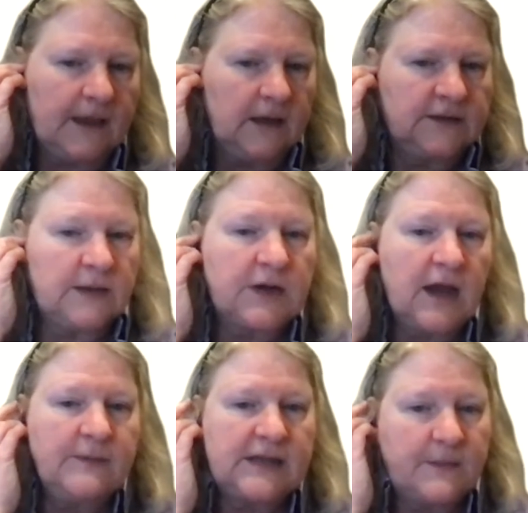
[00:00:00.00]

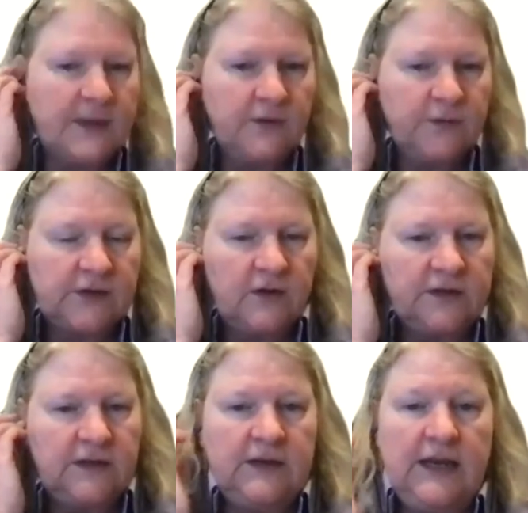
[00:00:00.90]
Sometimes that might
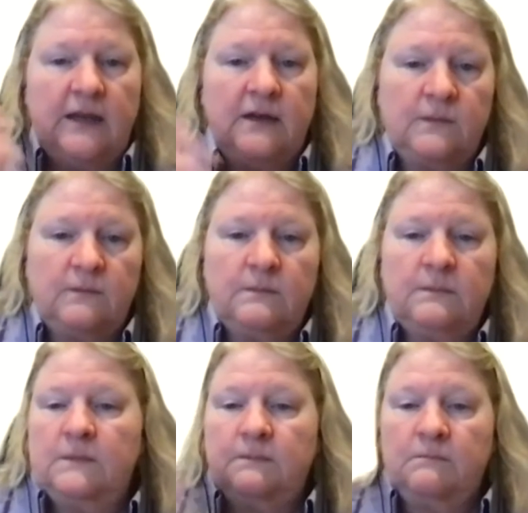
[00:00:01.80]
result in
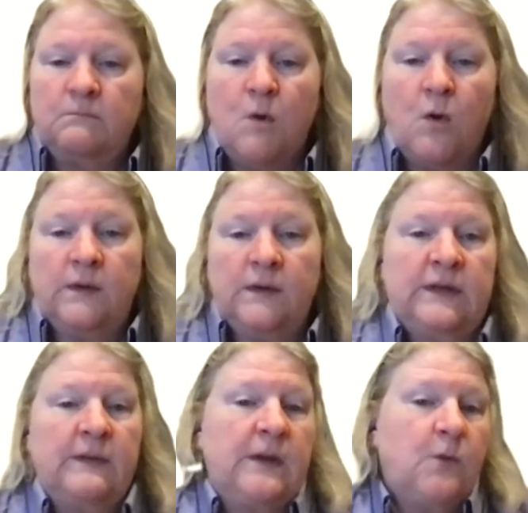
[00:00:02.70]

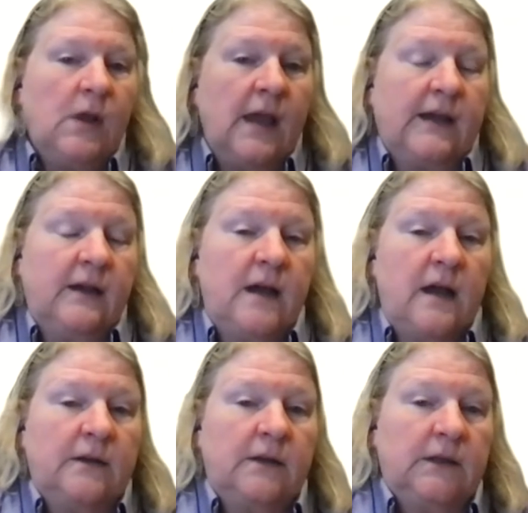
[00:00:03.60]
something more like
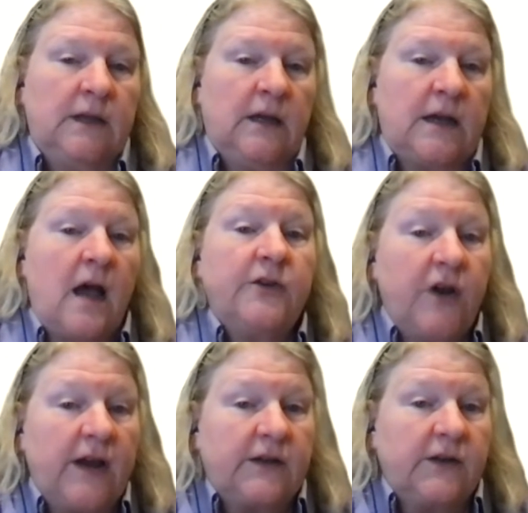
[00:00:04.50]
a
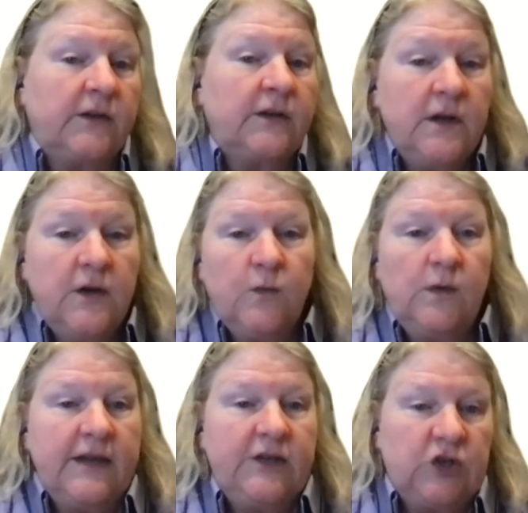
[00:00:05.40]
contractor
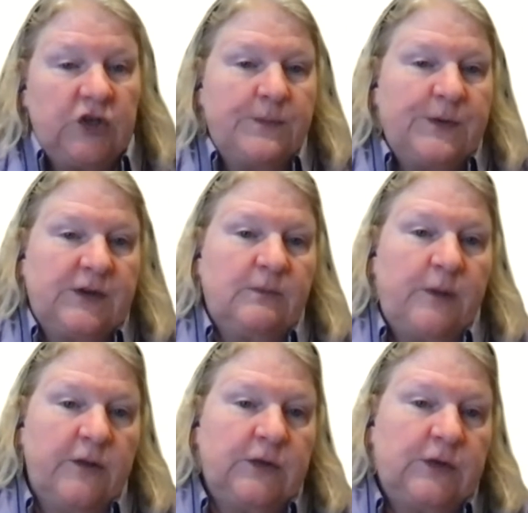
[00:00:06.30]
relationship as
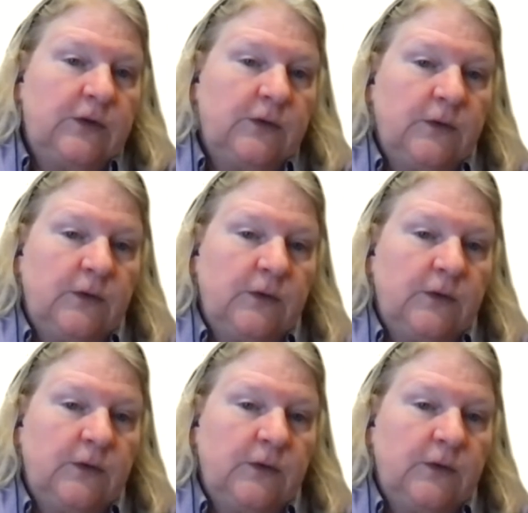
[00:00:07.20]
opposed to,